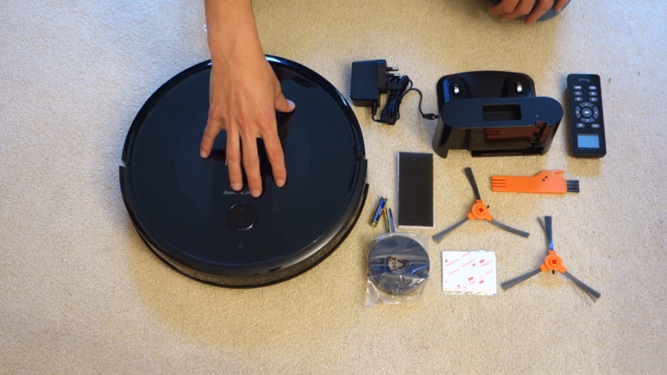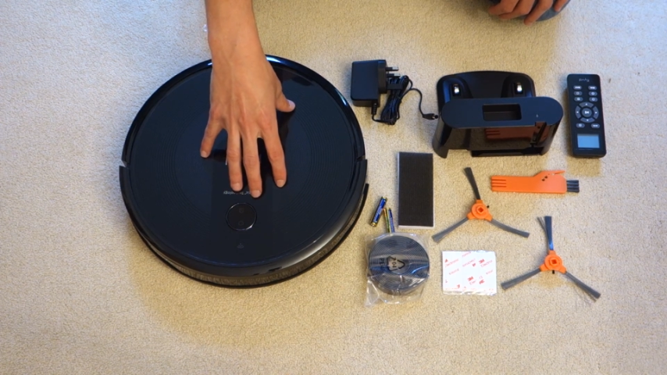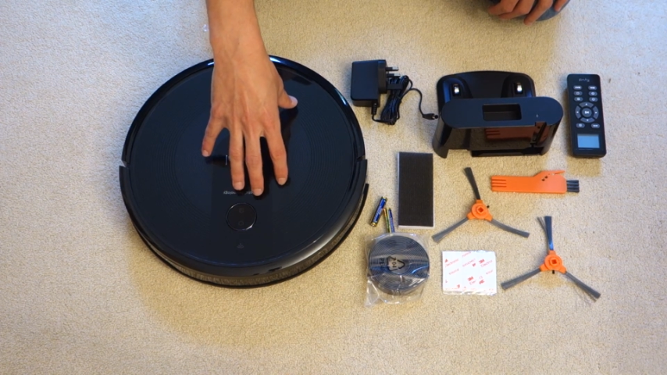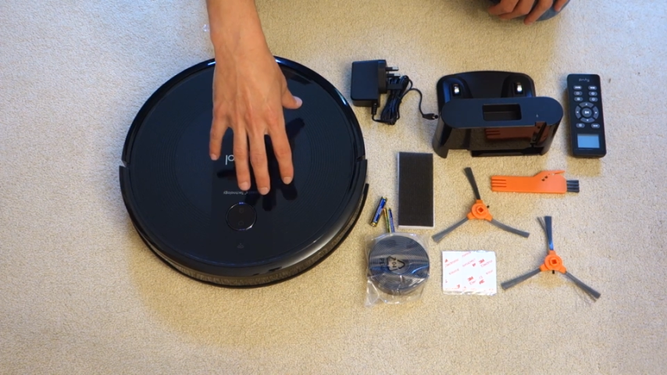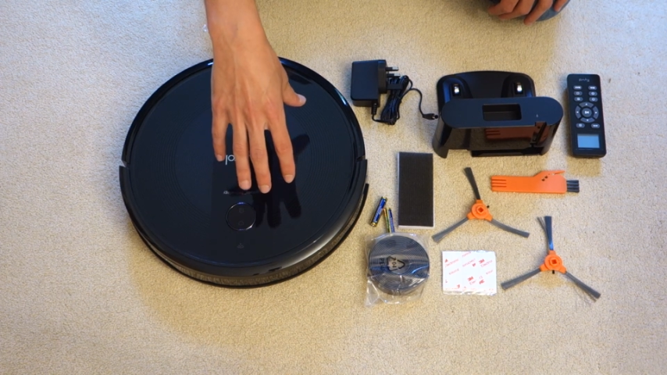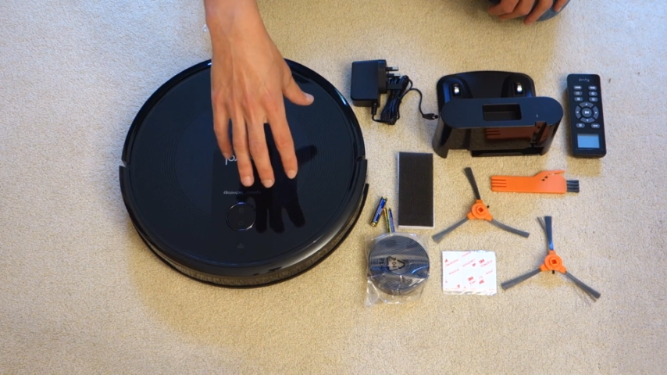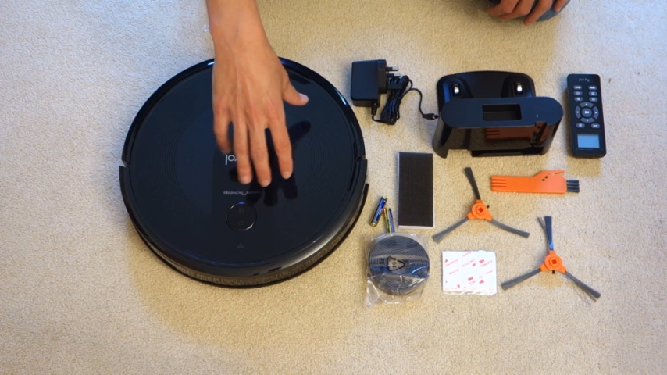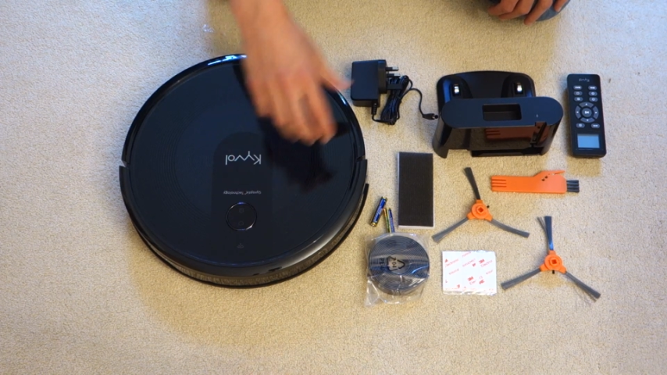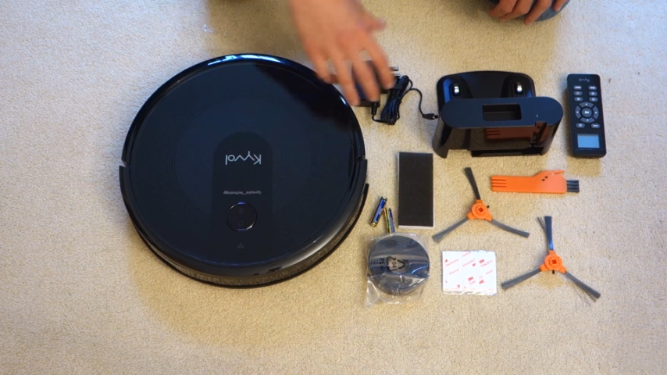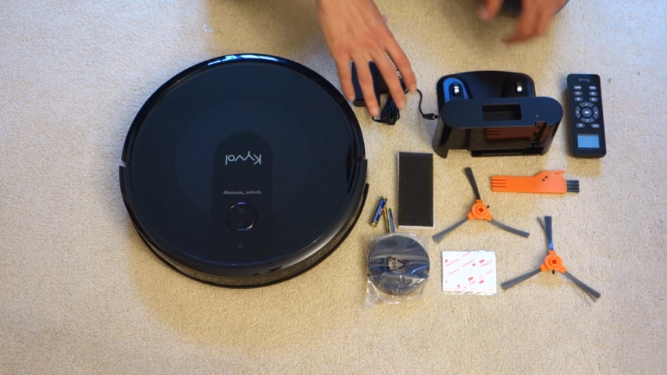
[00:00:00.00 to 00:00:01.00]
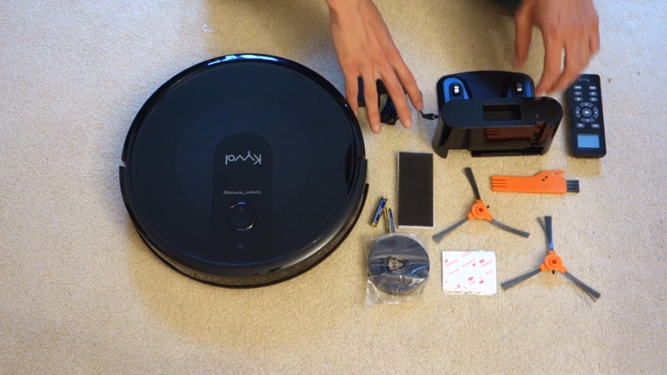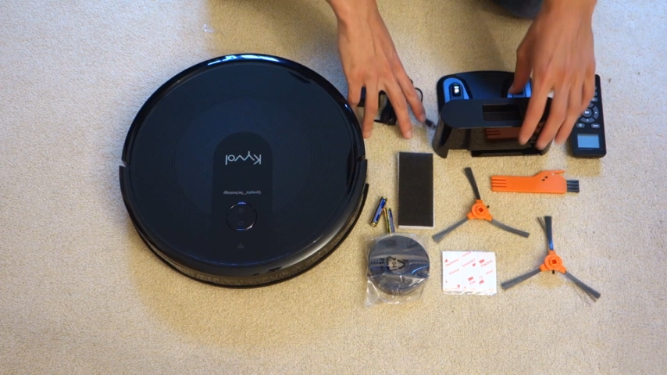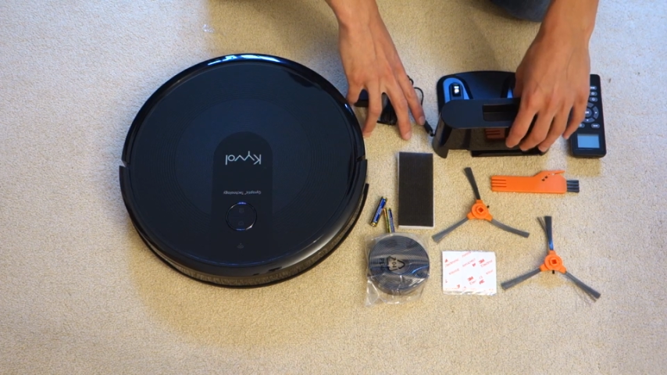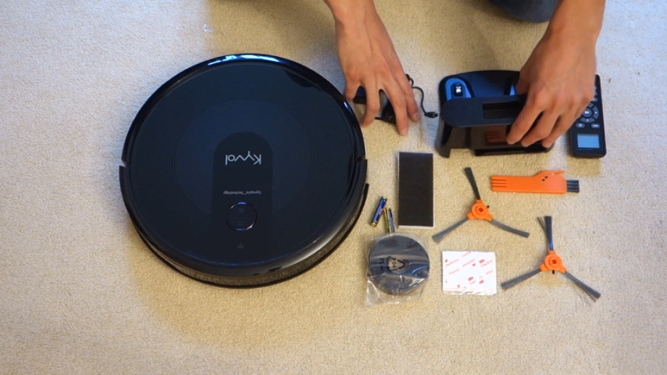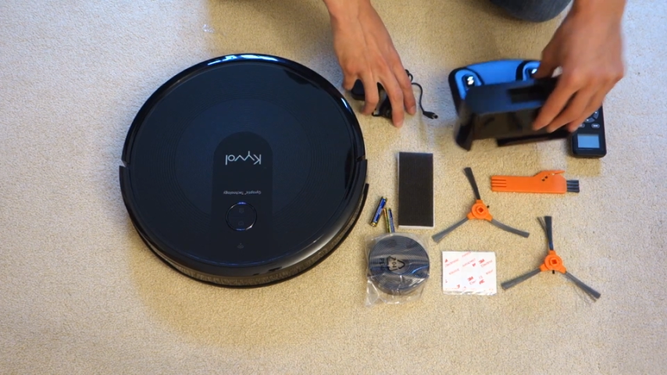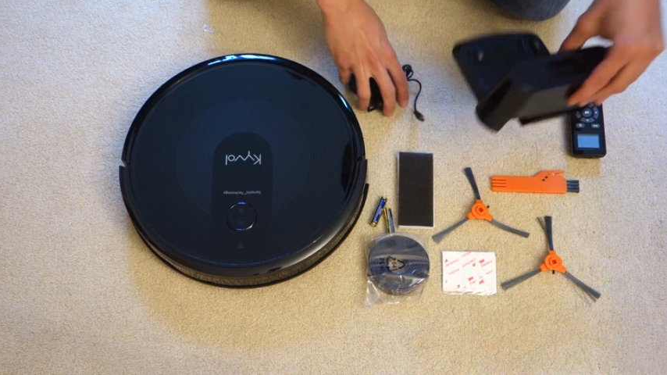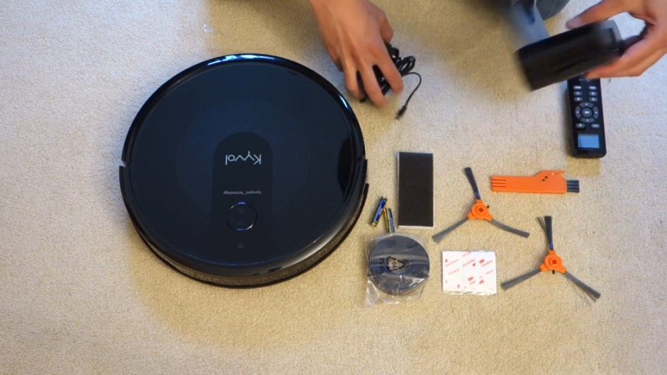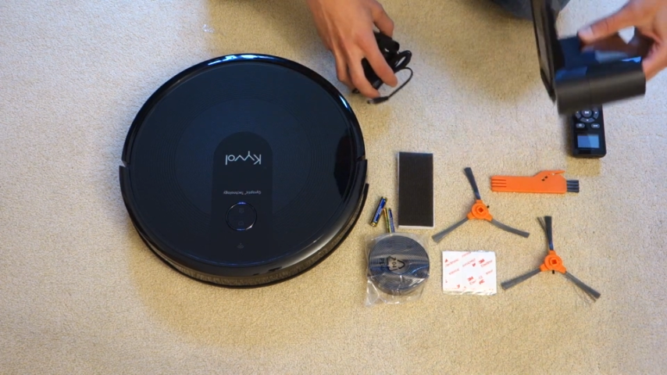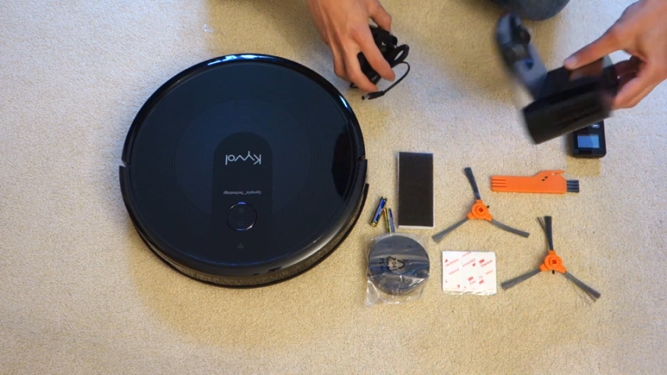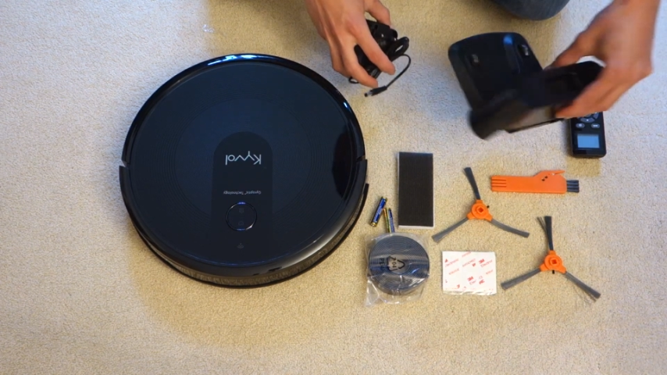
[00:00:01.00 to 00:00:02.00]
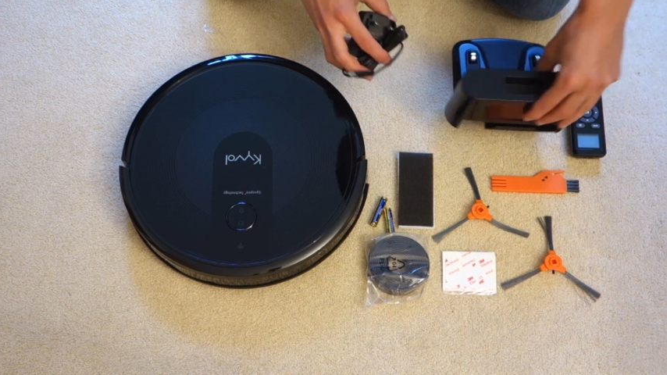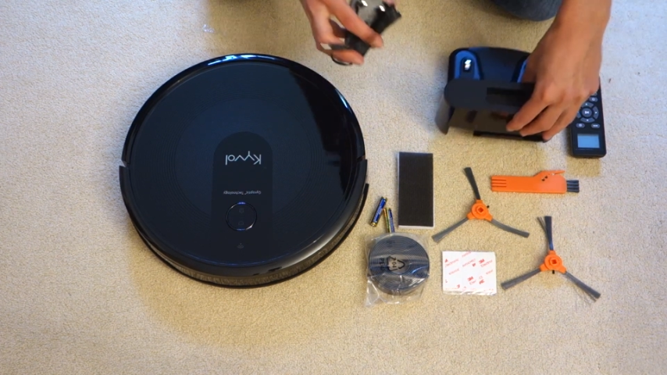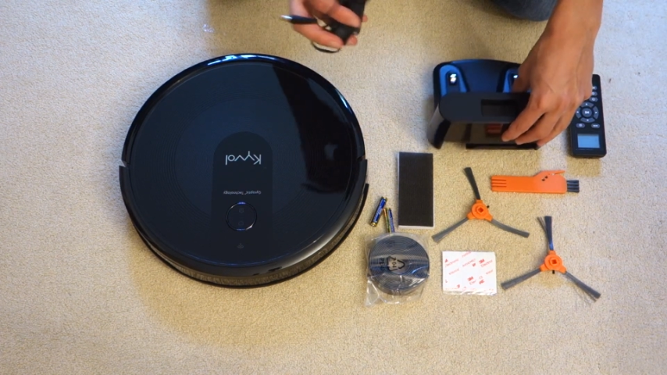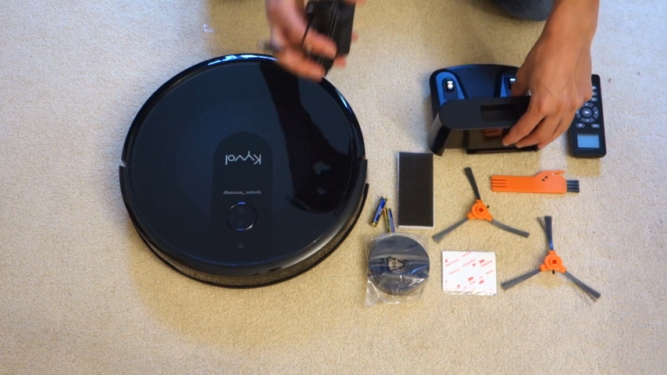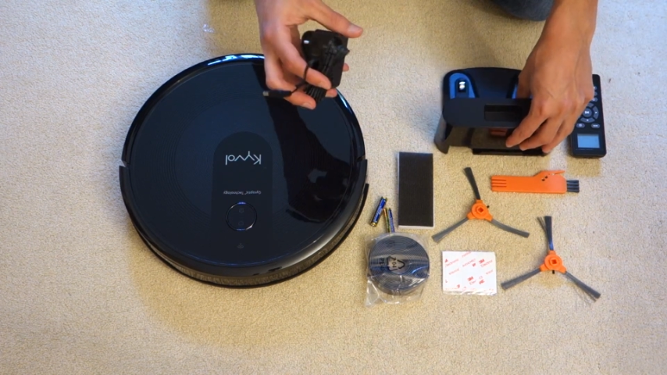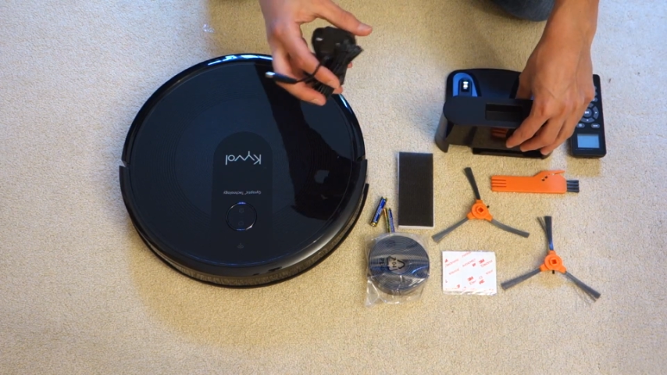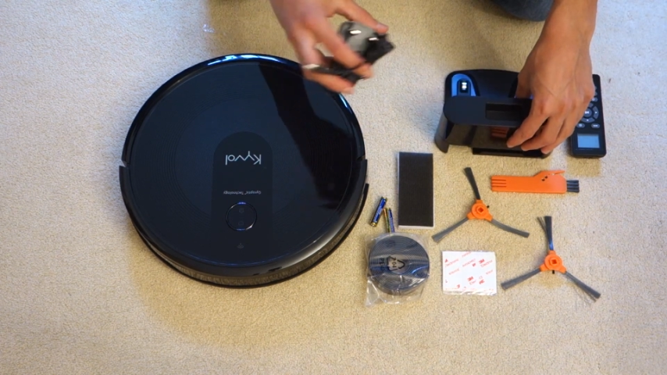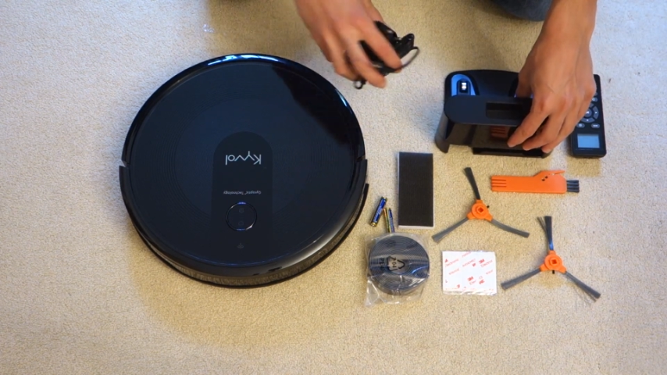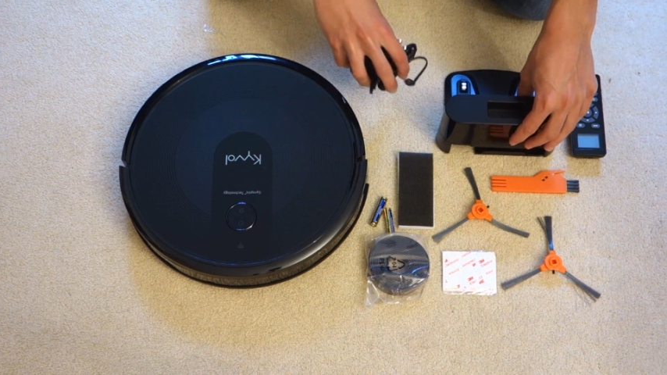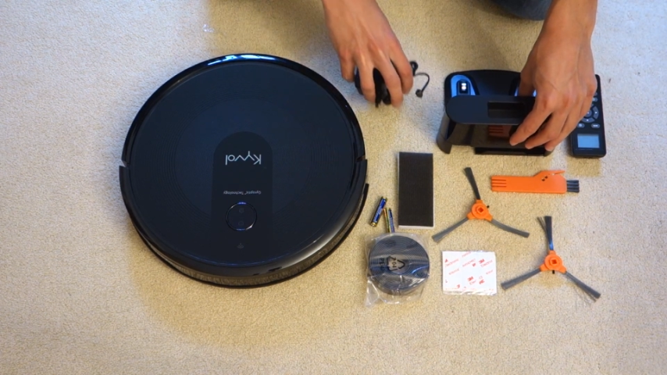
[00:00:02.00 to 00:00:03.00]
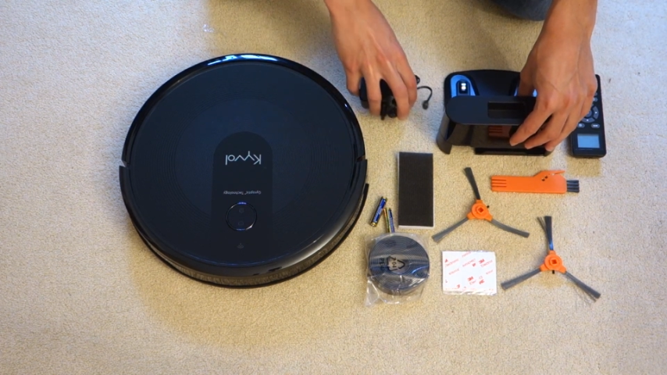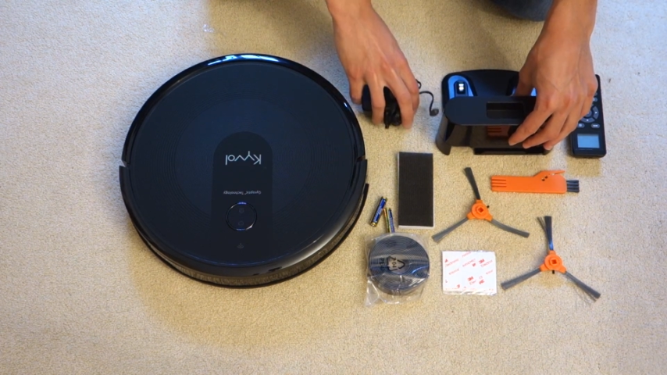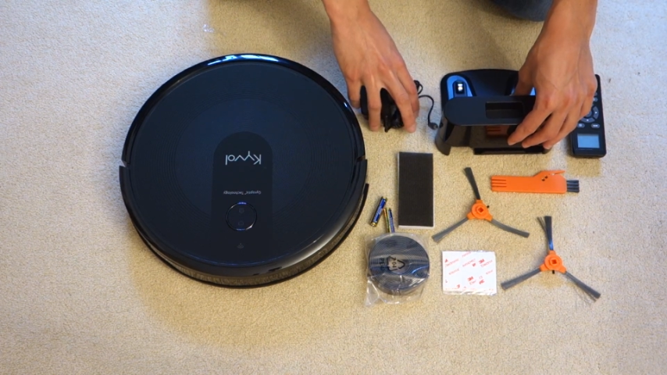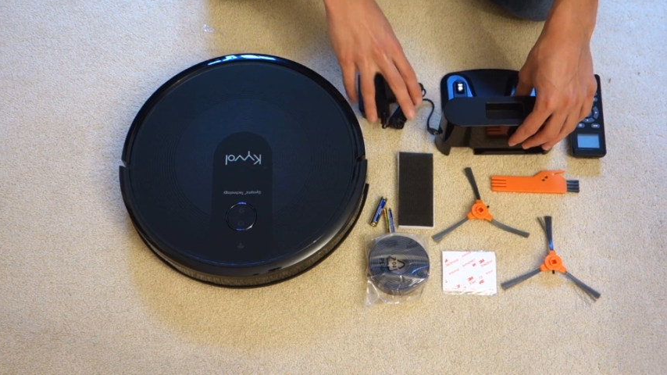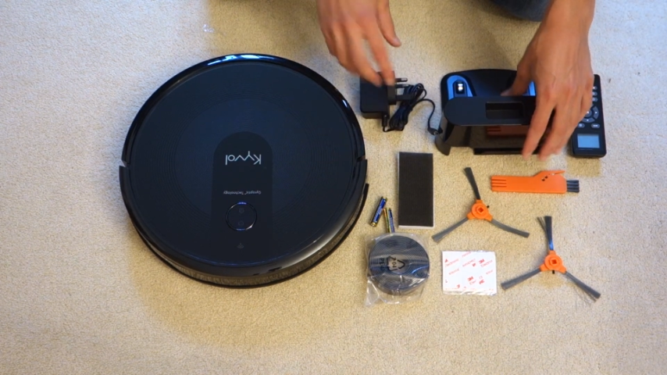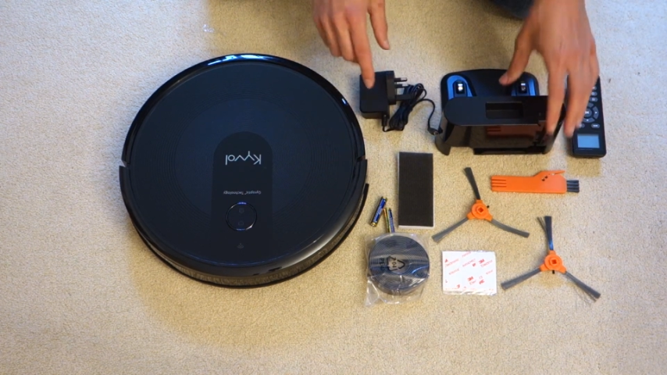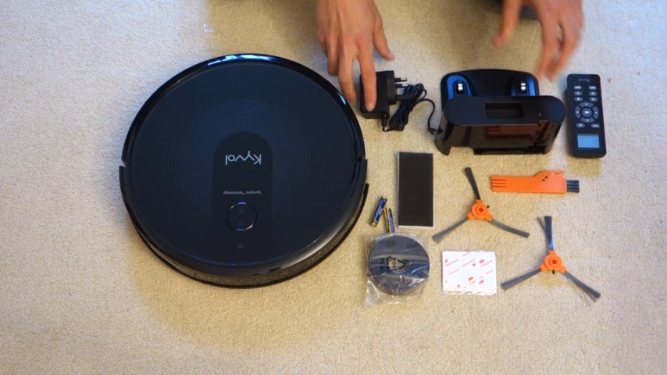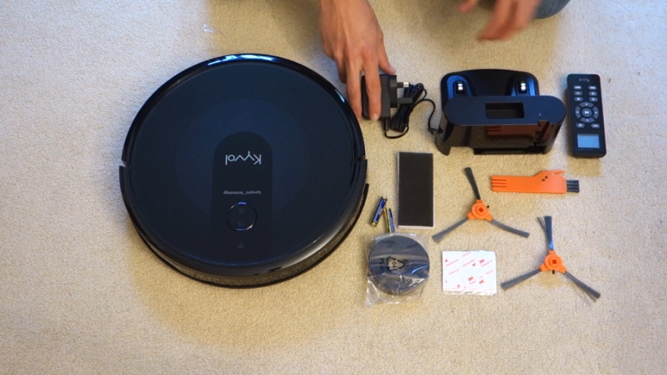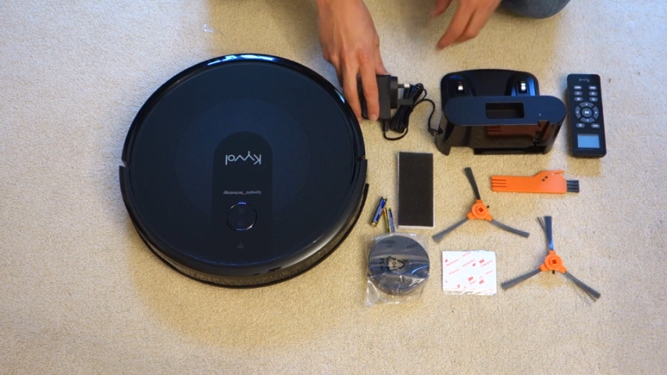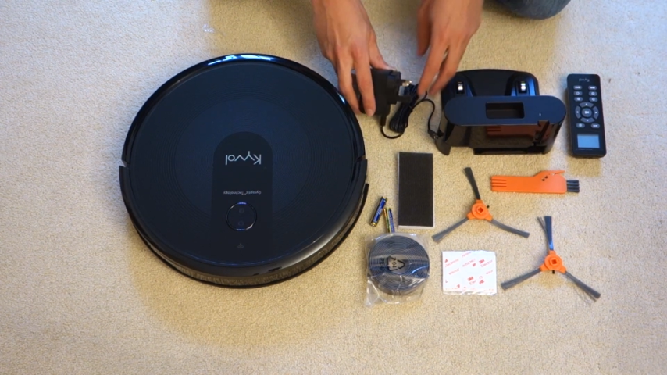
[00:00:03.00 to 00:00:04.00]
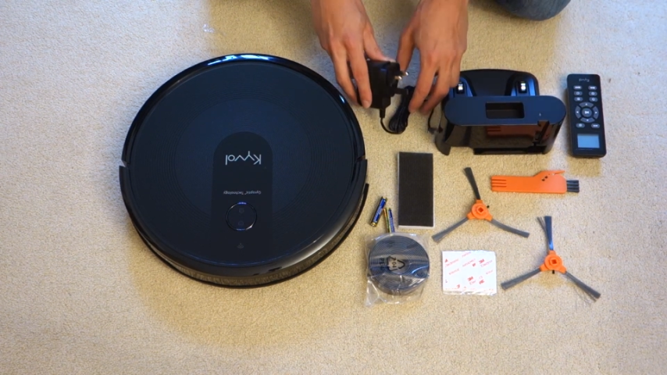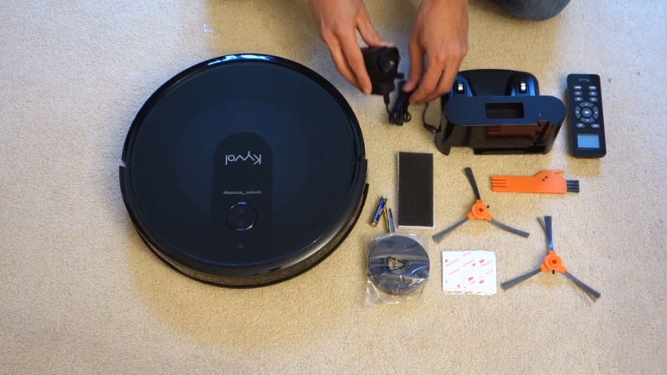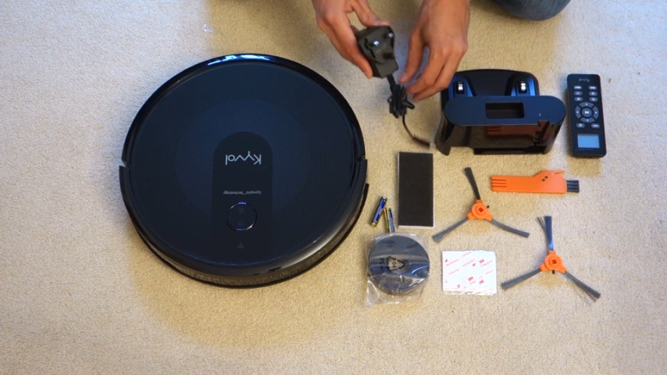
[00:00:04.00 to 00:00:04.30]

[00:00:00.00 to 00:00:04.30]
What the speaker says: [unreadable: no face in view]